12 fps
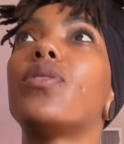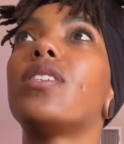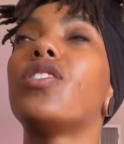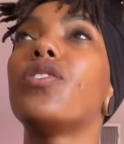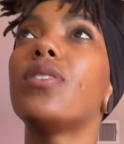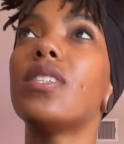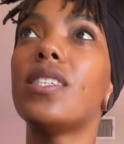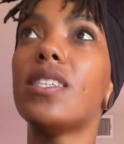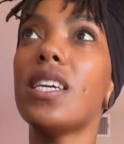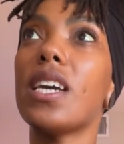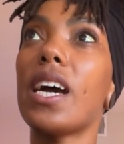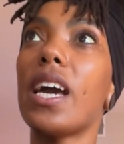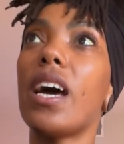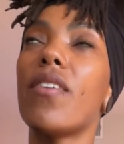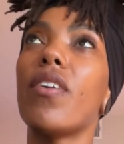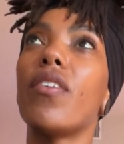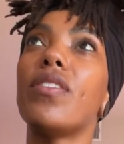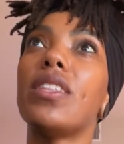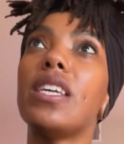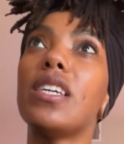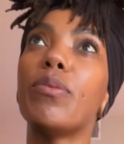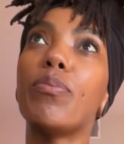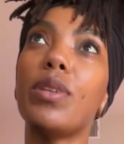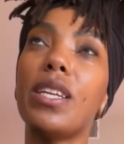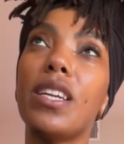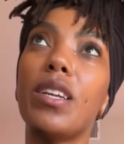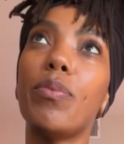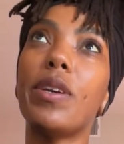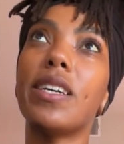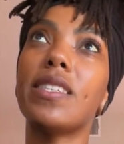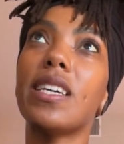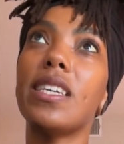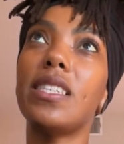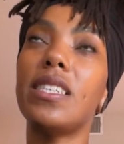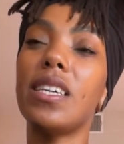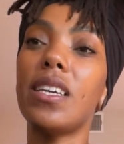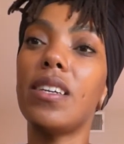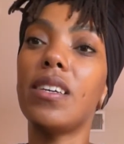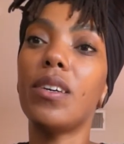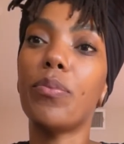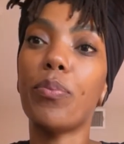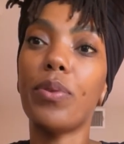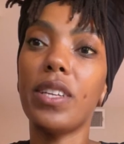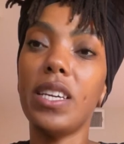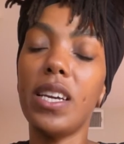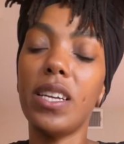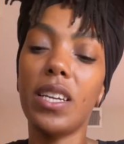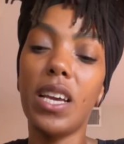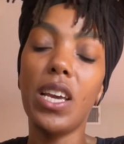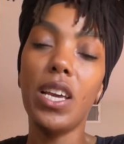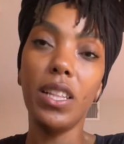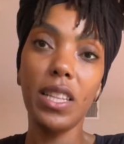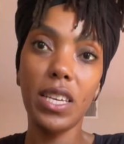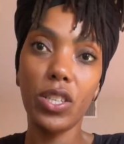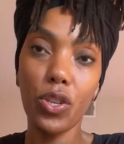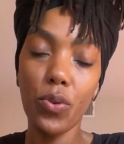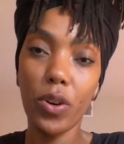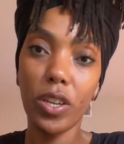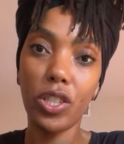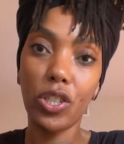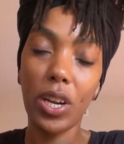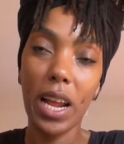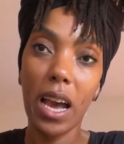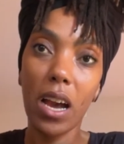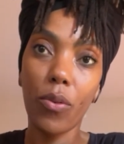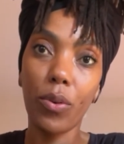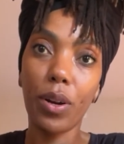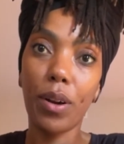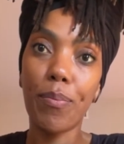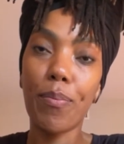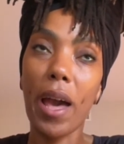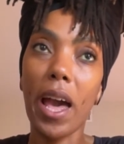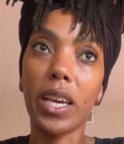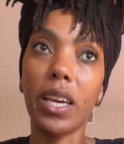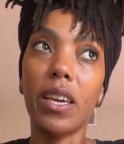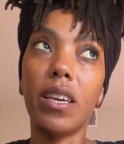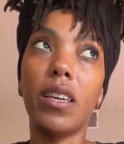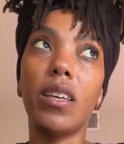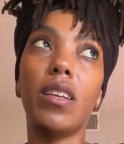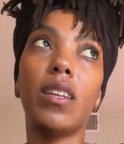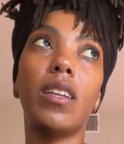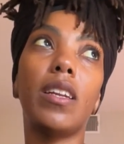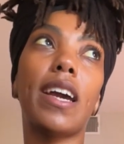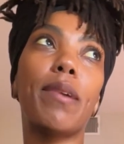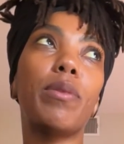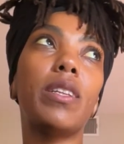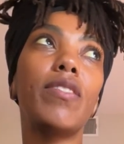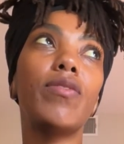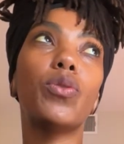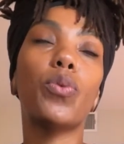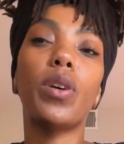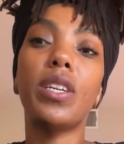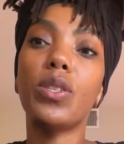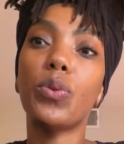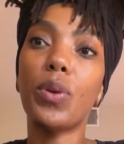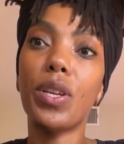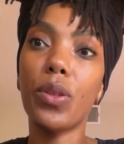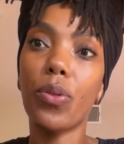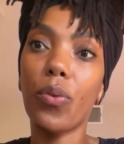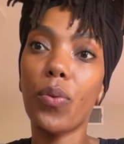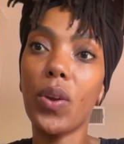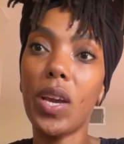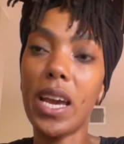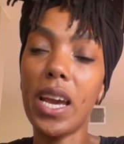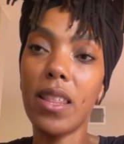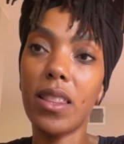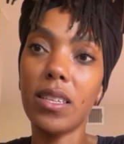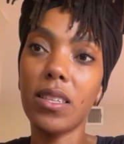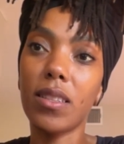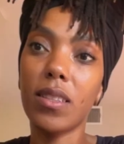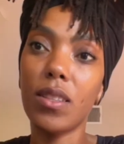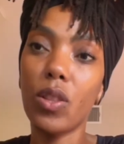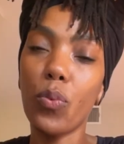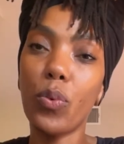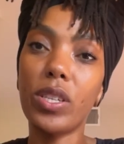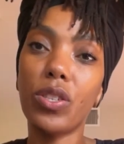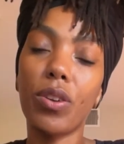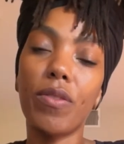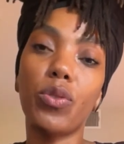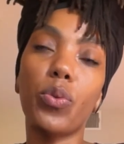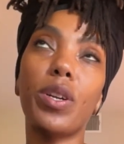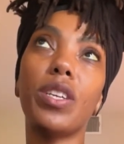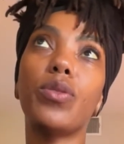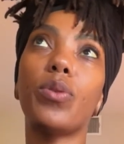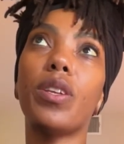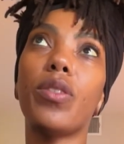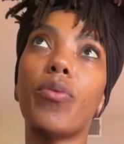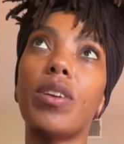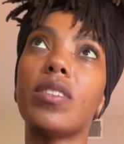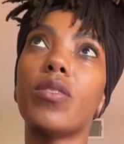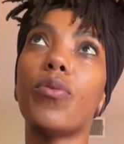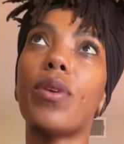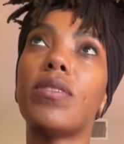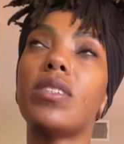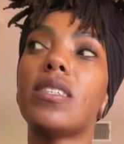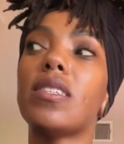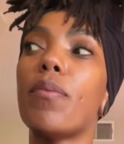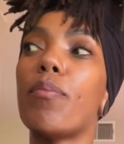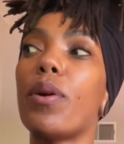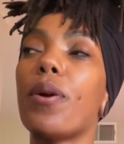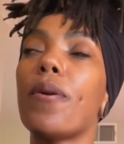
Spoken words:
As you can see, I have everything completed because I did complete the 200-hour back in, I believe, 2023, the winter of 2023, so around December.